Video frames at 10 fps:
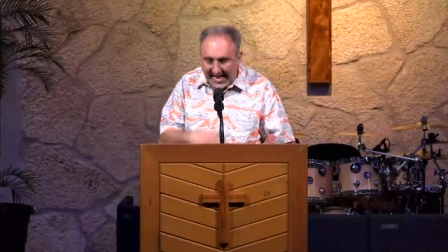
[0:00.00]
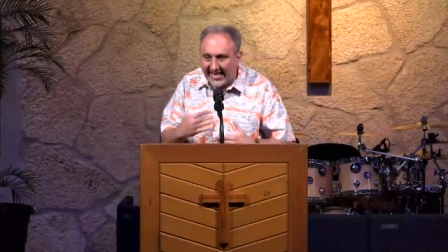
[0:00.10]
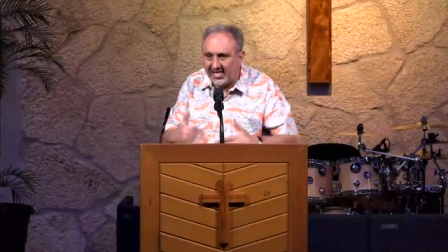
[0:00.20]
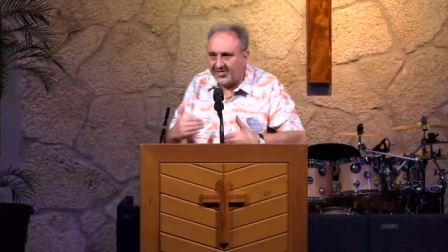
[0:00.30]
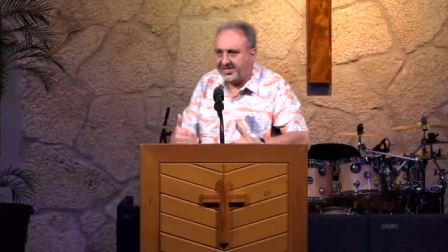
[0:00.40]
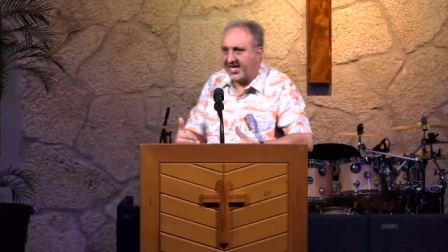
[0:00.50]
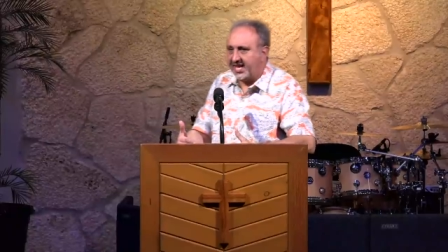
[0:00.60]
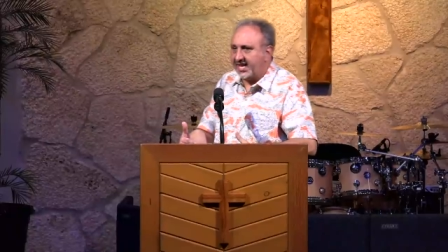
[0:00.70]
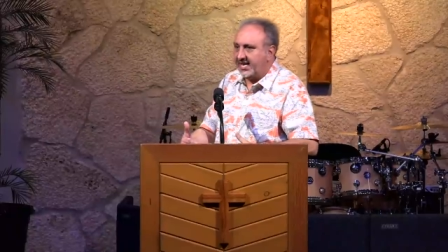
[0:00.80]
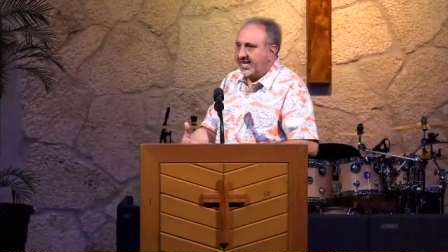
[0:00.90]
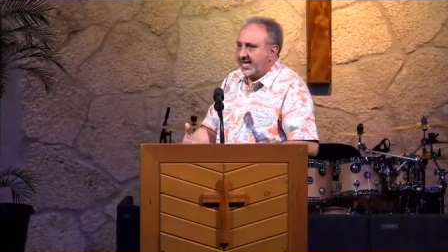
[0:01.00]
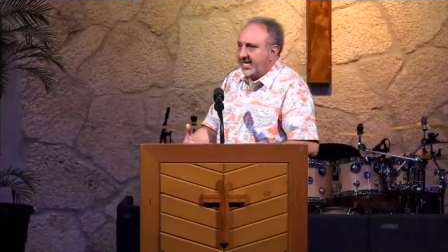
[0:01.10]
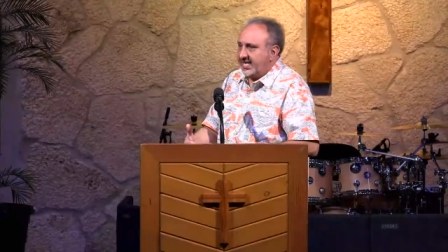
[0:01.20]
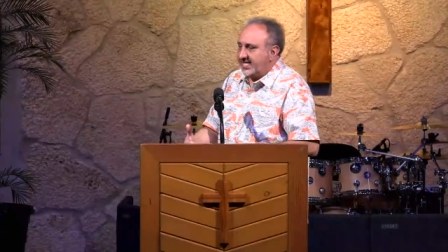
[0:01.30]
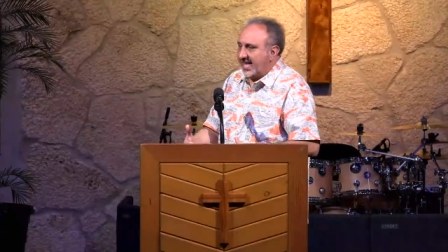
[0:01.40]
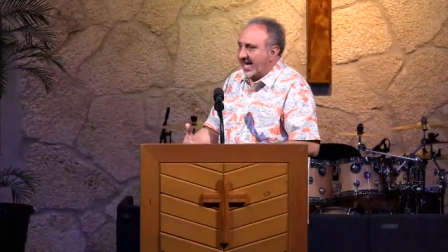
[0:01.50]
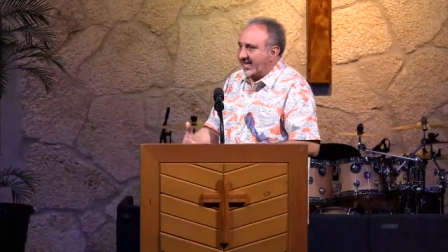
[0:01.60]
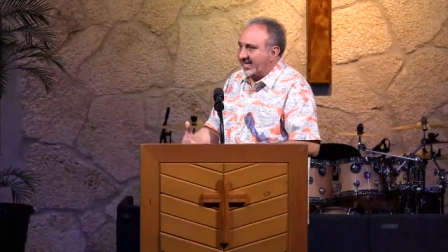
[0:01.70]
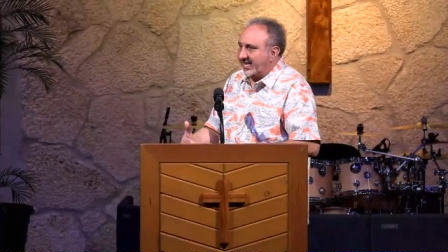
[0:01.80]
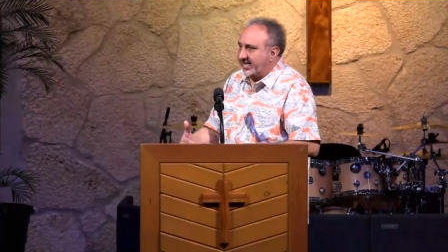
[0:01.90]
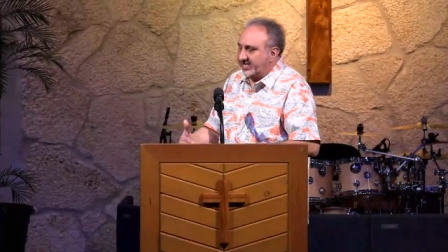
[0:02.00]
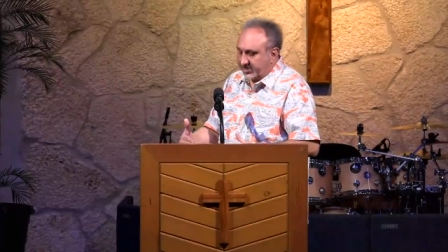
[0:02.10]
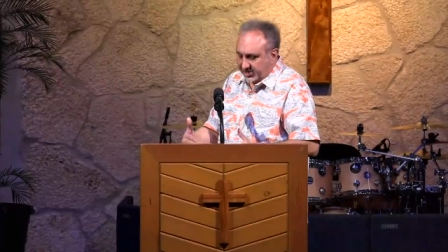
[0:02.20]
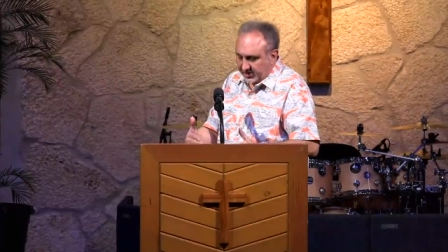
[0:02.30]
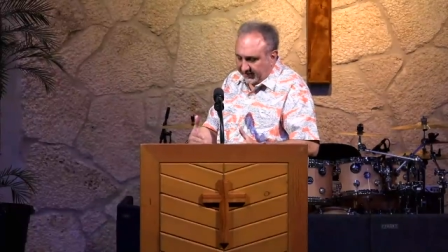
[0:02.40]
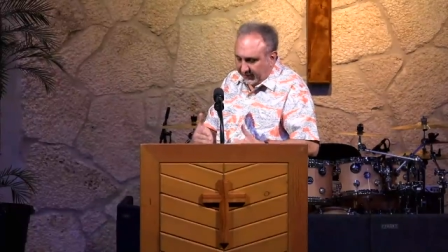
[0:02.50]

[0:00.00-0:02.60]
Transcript: anything that is